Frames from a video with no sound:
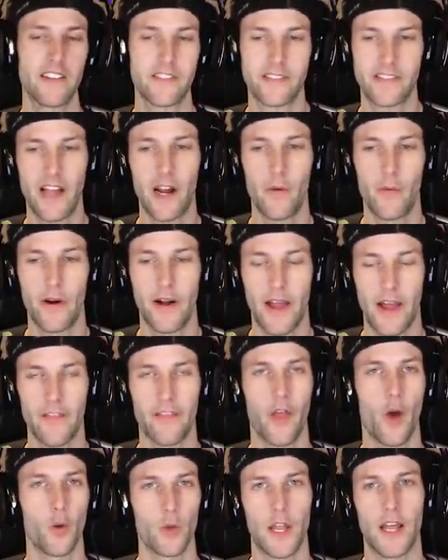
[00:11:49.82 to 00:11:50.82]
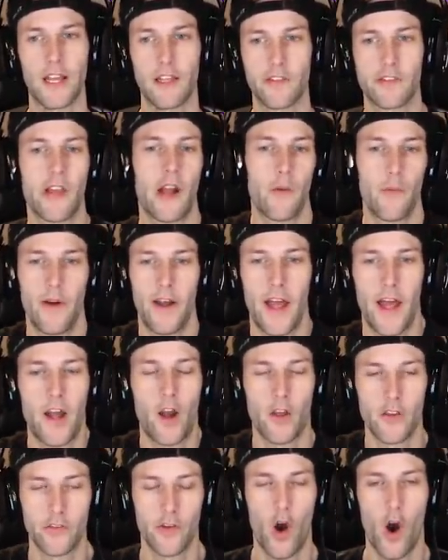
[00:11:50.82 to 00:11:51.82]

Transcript: not Siren Head, though. Like, Siren Head is